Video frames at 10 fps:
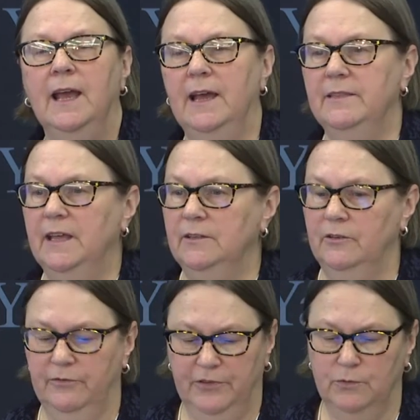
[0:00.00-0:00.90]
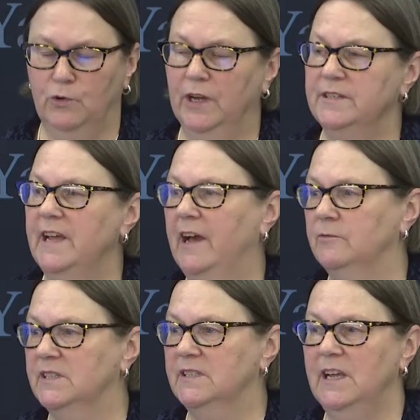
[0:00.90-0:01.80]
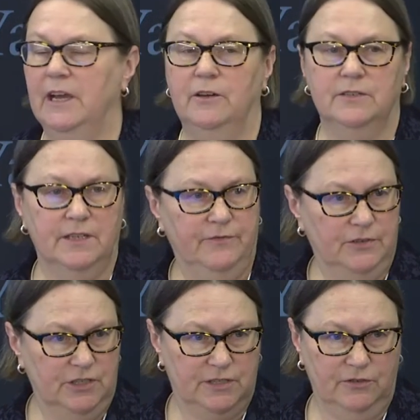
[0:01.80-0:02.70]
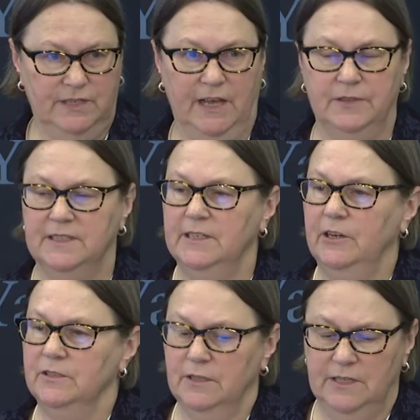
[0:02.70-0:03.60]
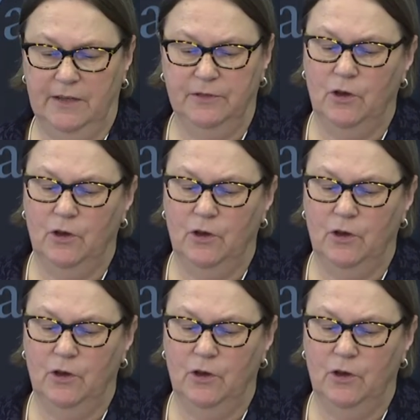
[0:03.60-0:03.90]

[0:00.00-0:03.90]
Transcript: and then there are a few more downstairs if you just go down the stairs and down